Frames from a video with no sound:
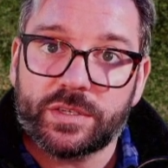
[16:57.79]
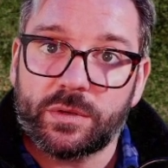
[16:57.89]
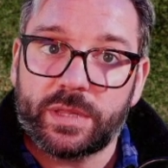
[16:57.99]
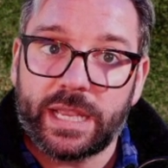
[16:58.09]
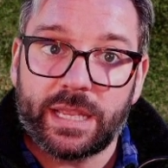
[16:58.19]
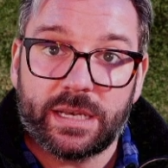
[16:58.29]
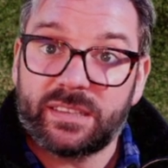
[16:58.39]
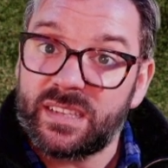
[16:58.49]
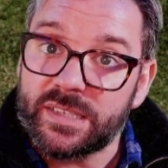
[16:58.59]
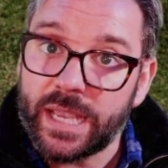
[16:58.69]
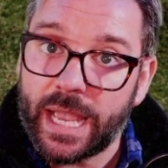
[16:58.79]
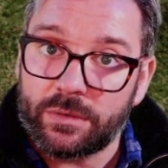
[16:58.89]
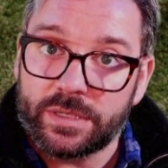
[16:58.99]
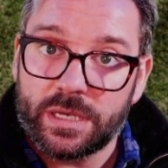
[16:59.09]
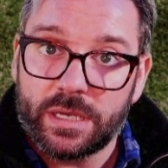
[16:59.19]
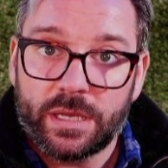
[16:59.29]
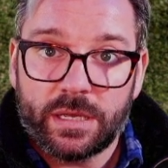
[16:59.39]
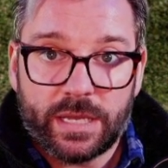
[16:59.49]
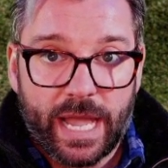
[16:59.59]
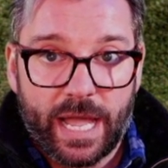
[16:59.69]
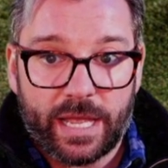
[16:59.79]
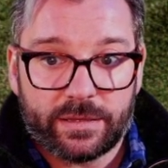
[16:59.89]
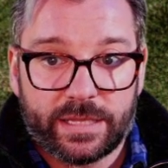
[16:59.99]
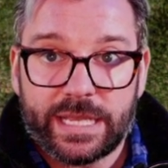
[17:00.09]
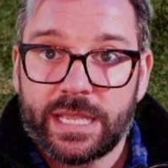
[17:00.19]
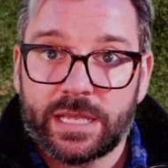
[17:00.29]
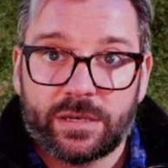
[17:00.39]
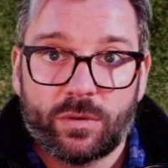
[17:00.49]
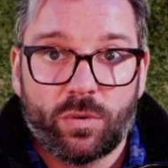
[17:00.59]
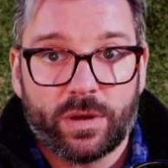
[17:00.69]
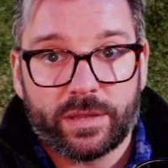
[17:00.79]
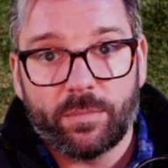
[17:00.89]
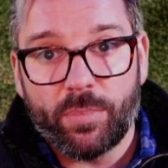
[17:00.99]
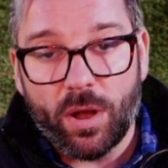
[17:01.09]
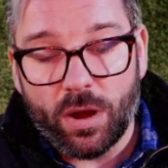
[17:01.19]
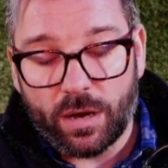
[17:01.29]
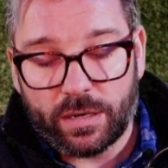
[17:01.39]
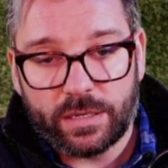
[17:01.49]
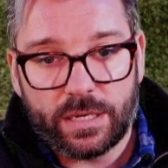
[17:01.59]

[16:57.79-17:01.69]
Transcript: So they get a discount at the inn or at the bar.